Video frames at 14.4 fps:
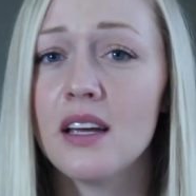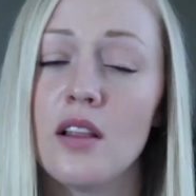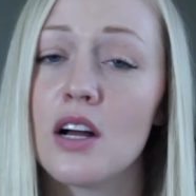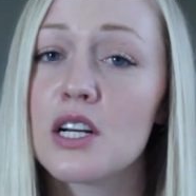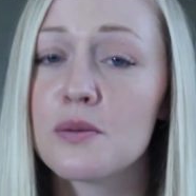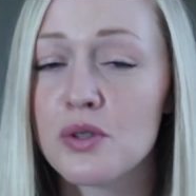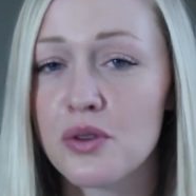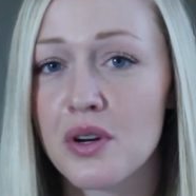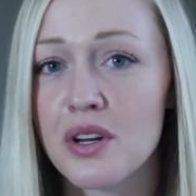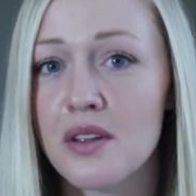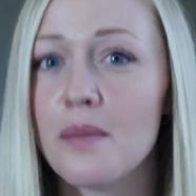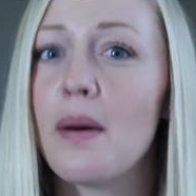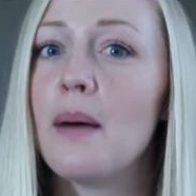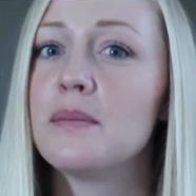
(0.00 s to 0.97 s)
A large majority
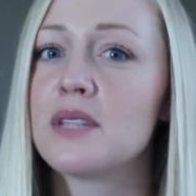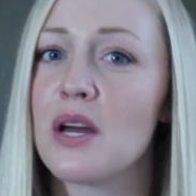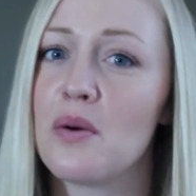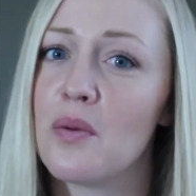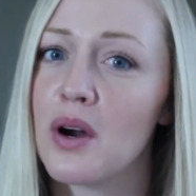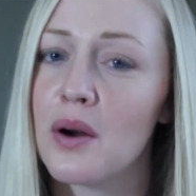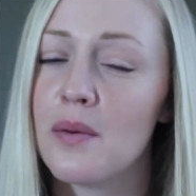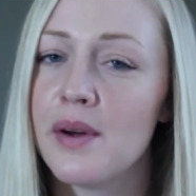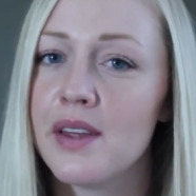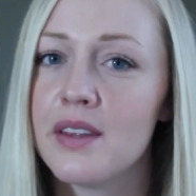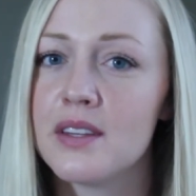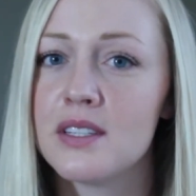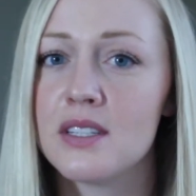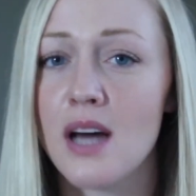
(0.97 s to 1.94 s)
of the moms I work
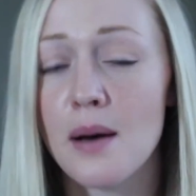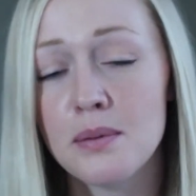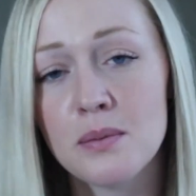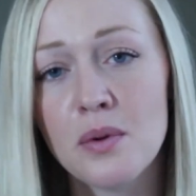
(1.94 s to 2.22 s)
with stop